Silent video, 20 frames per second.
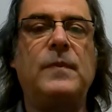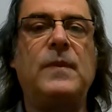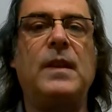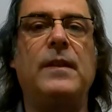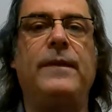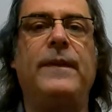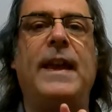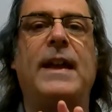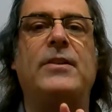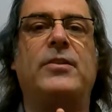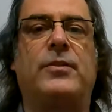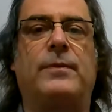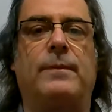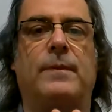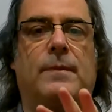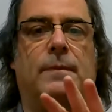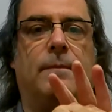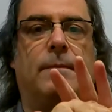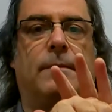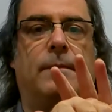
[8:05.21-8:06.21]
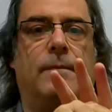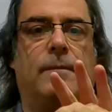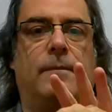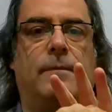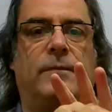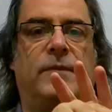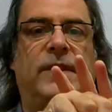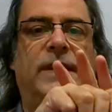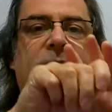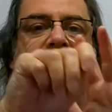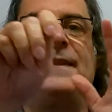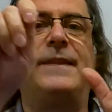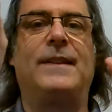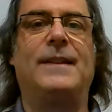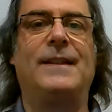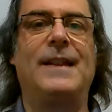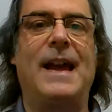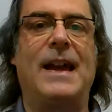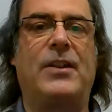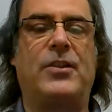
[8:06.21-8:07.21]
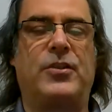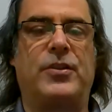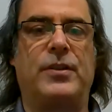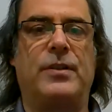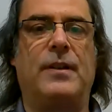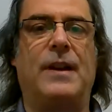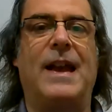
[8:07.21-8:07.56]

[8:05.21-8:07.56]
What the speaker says: that did the lecture